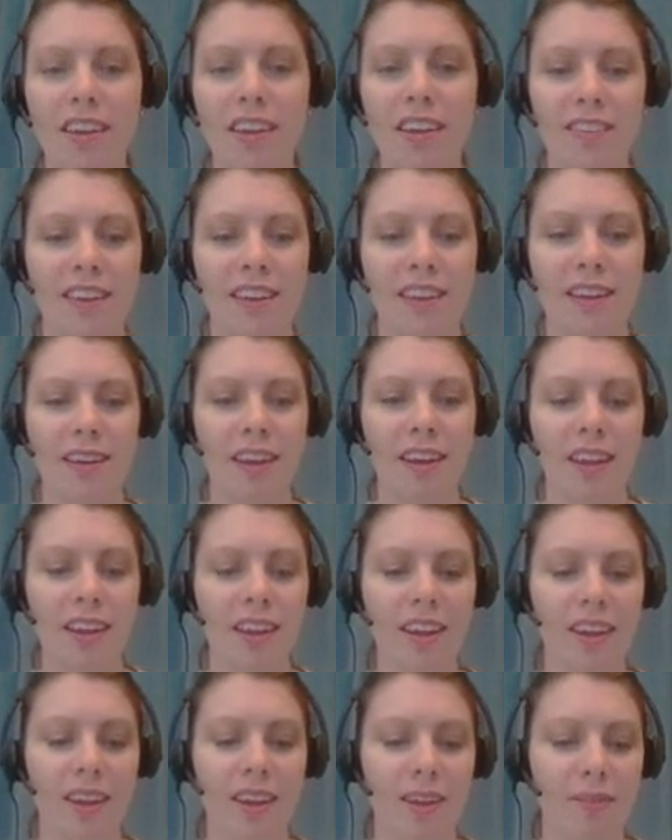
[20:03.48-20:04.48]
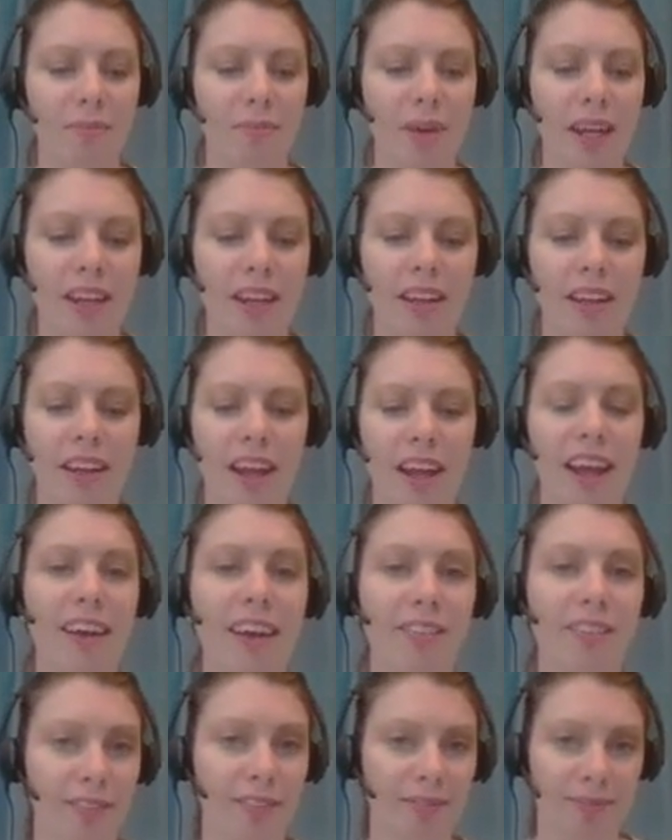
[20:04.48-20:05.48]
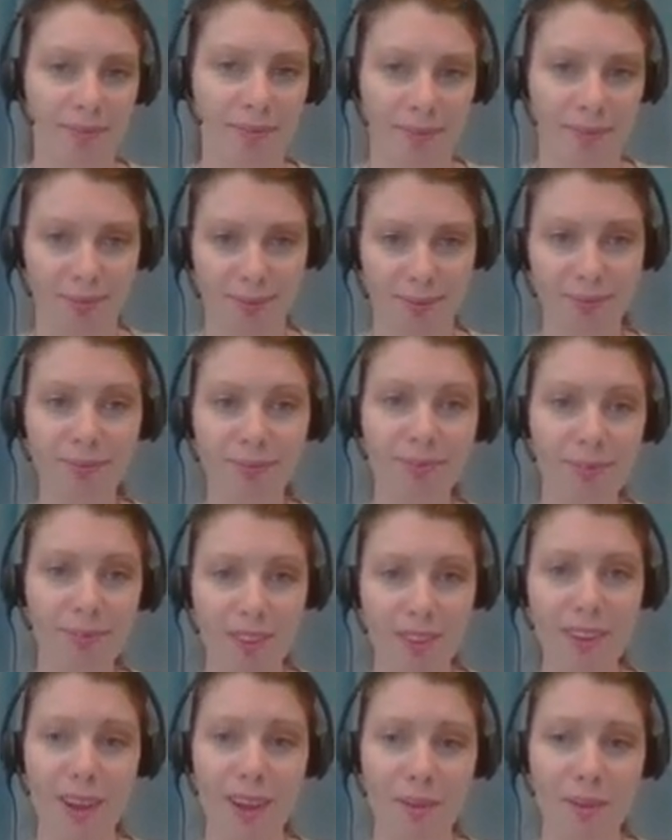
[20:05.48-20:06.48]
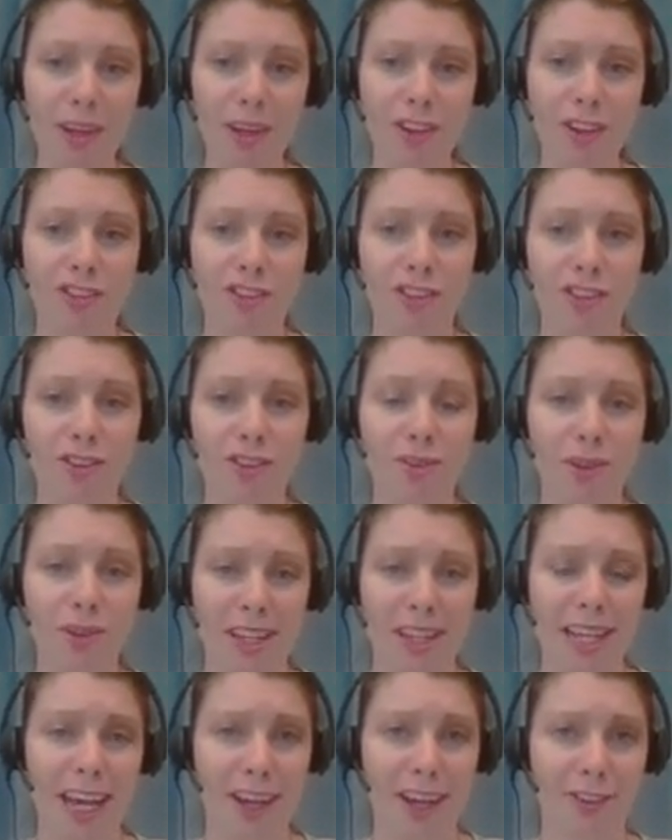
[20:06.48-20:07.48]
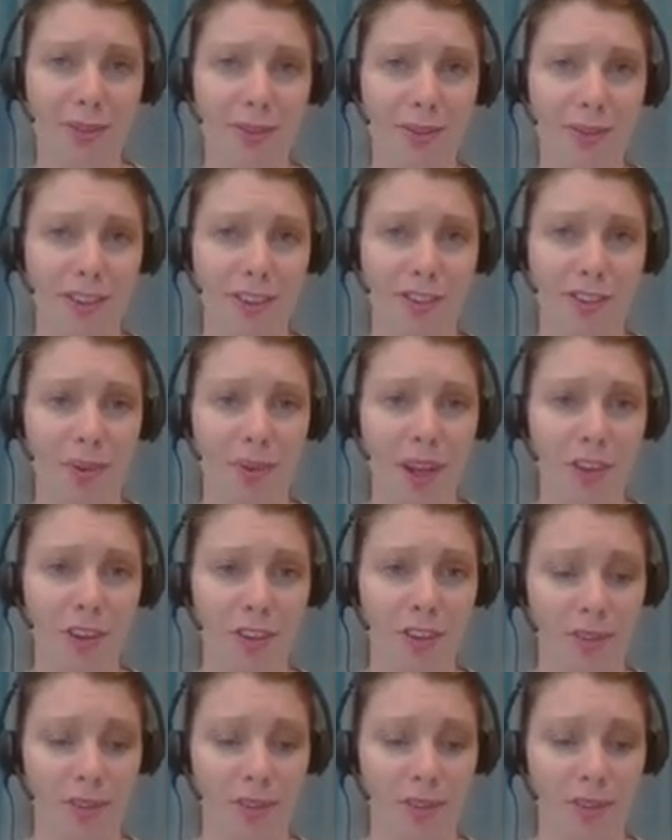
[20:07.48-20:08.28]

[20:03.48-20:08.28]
and might not have much to do with the actual situation.